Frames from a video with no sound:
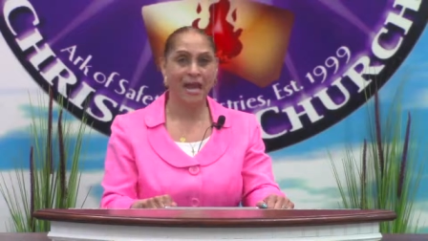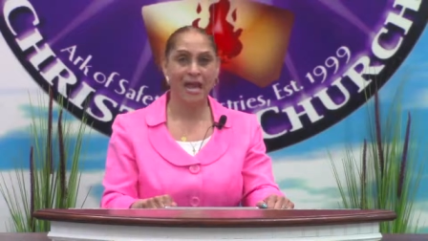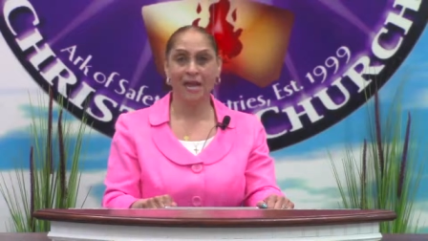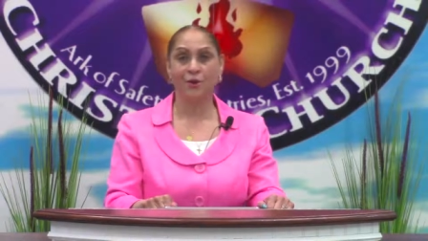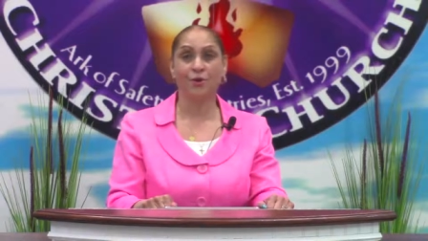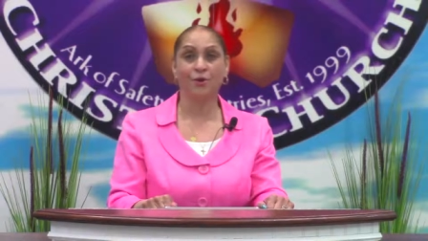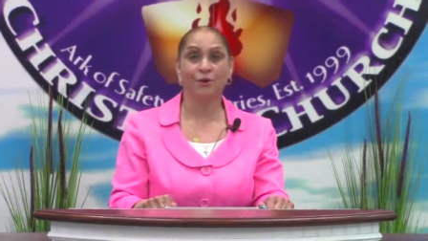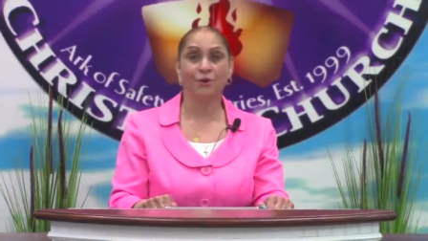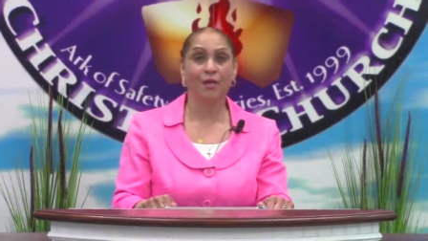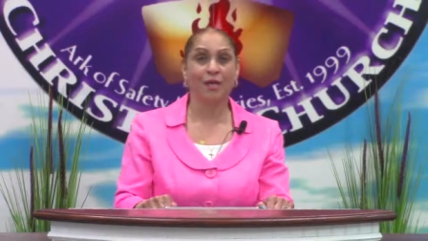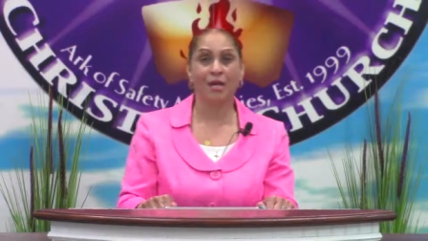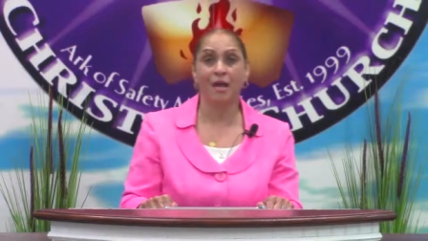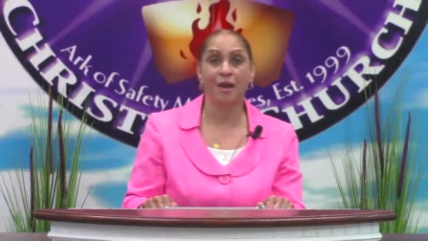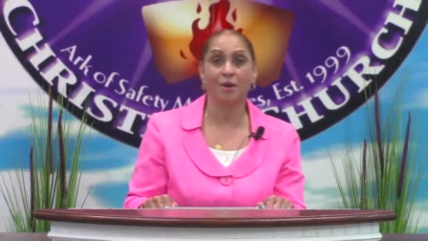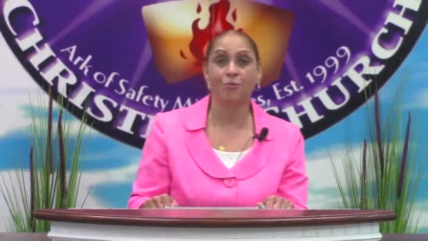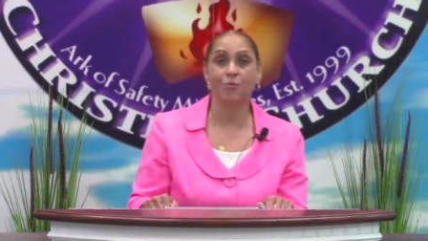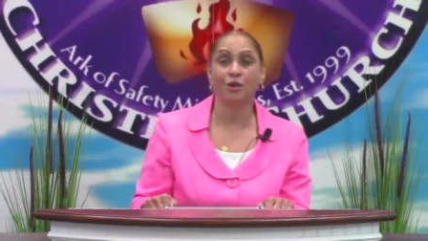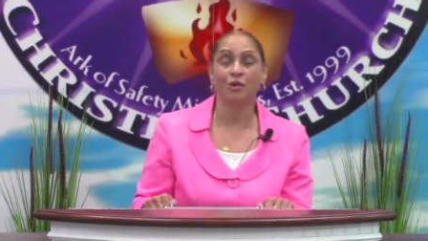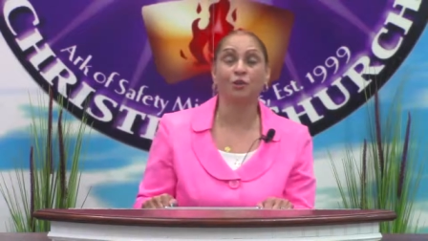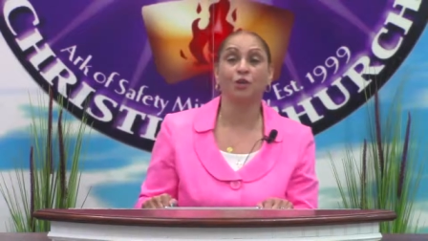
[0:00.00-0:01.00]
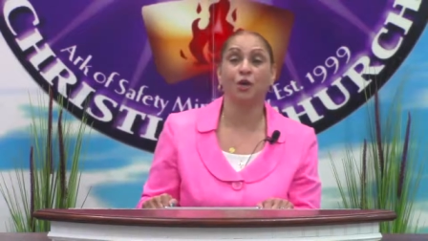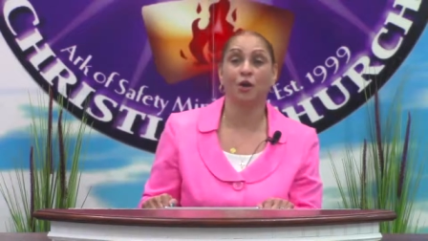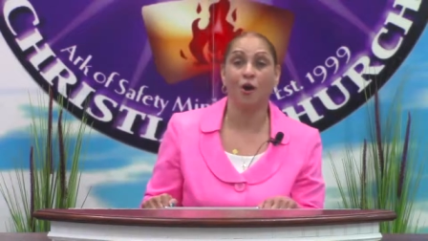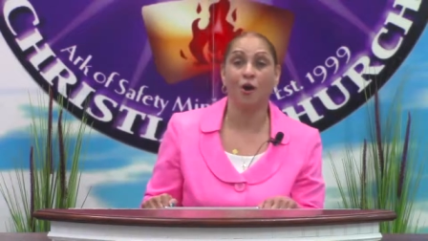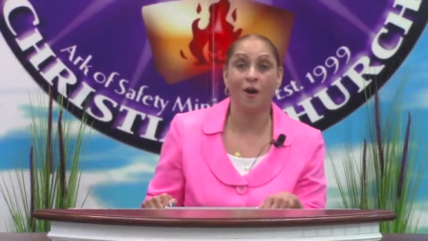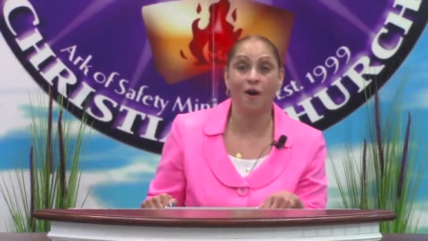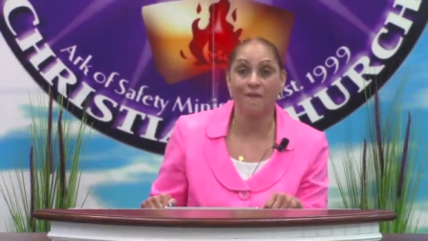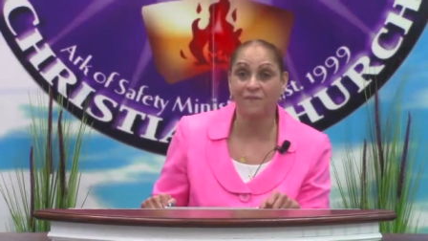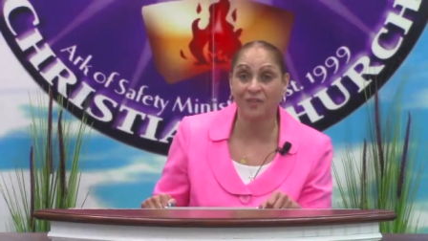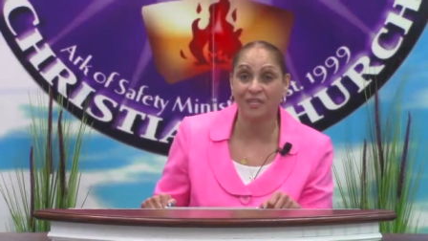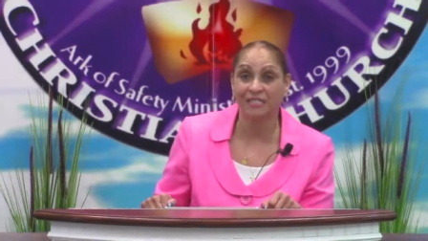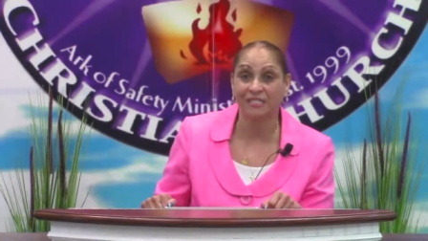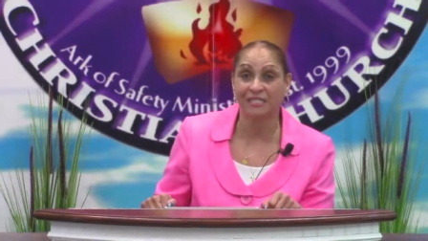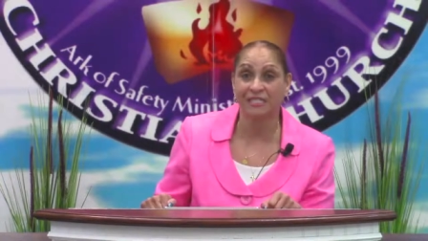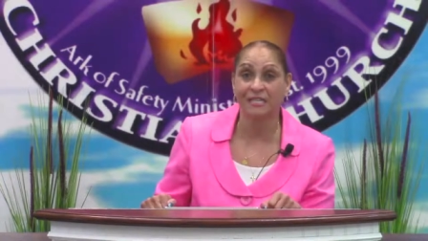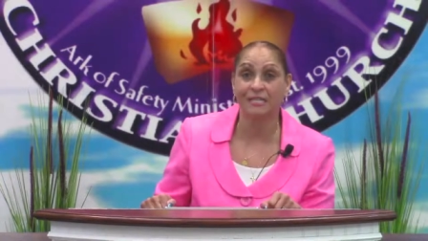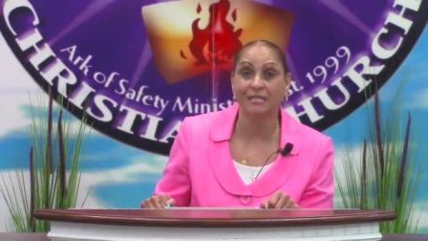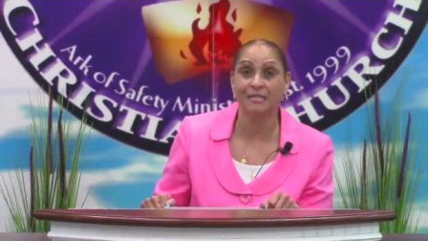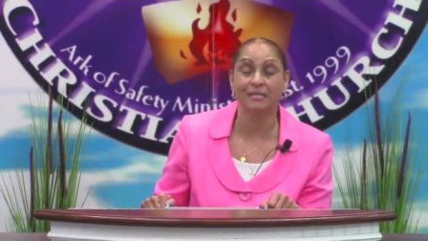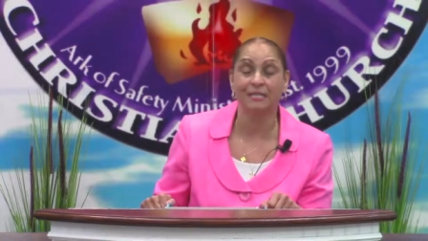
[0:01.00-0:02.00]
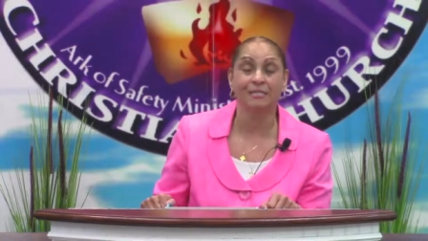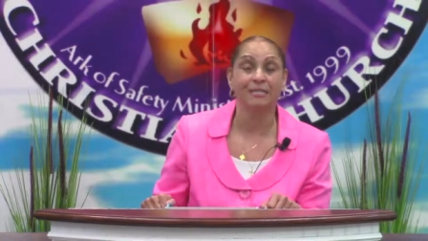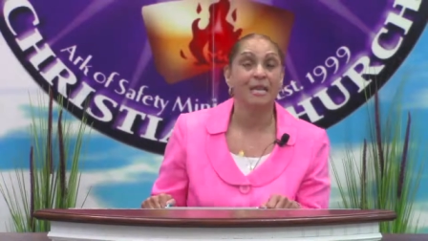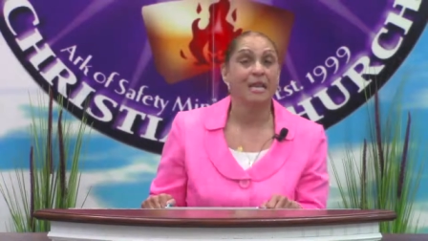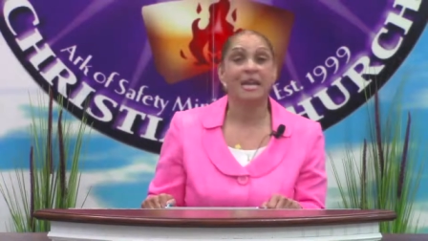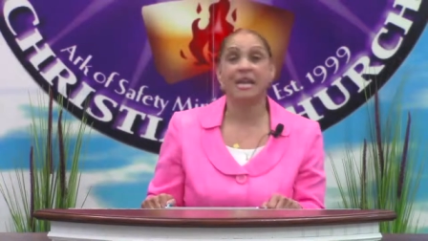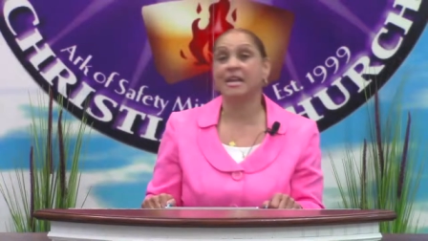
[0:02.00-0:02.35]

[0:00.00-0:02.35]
I don't care what your office is.